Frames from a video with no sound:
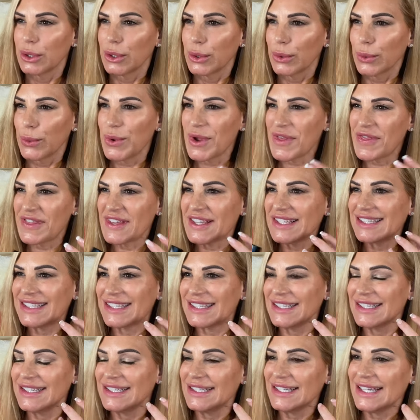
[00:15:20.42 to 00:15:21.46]
with
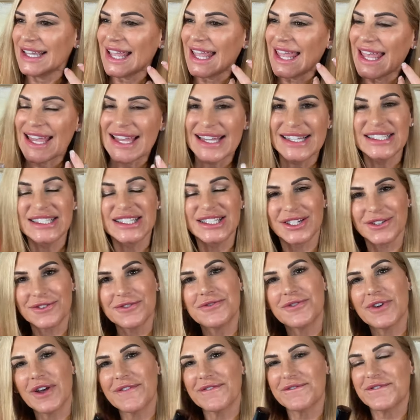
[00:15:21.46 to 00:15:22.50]
this hint
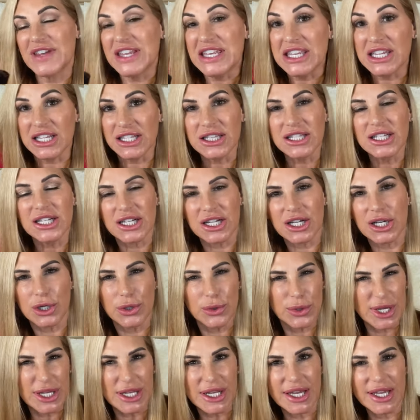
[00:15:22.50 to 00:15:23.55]
of vanilla
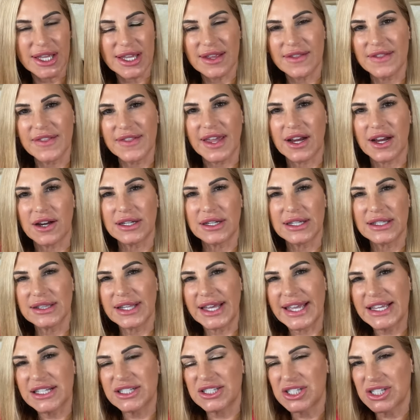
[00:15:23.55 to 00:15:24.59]
coconut in there, and
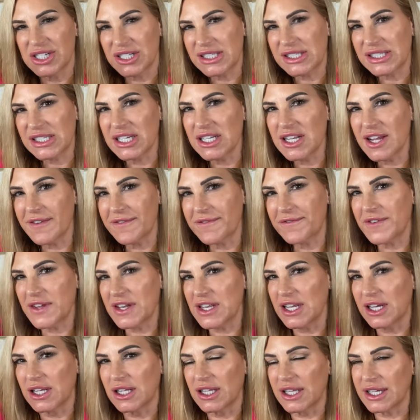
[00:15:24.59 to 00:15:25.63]
like just enough
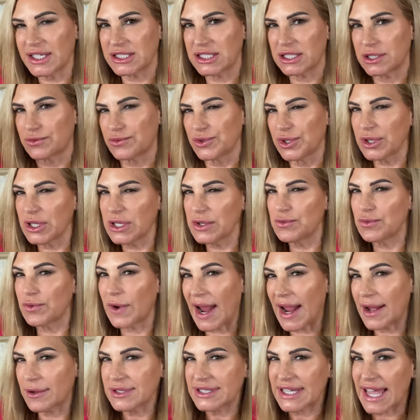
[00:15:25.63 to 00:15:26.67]
vanilla to really
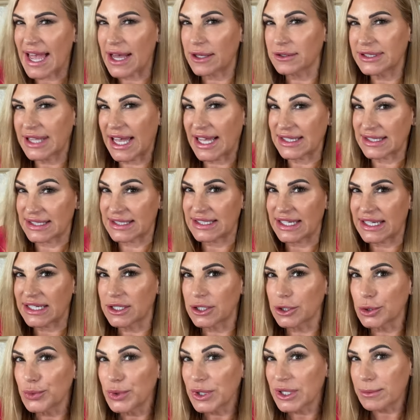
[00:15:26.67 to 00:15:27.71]
round out that
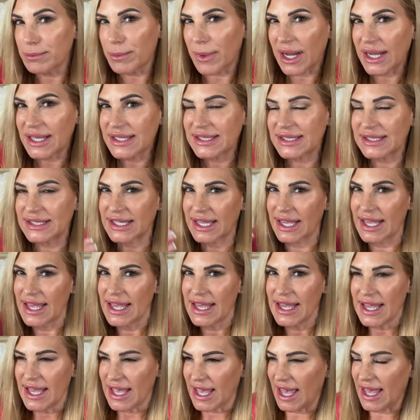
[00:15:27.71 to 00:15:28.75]
sandalwood musk
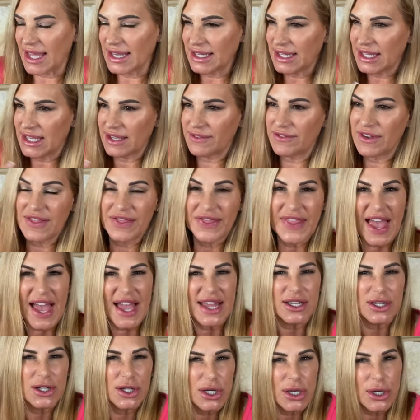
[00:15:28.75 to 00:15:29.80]
and give it
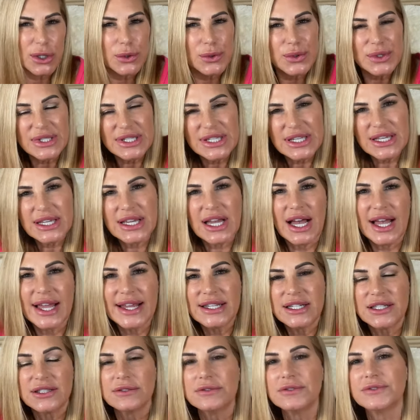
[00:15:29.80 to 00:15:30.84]
that cozy kind
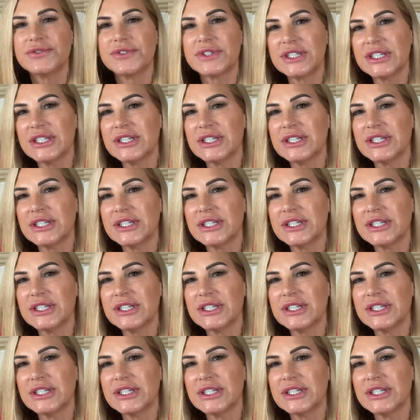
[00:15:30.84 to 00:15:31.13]
of,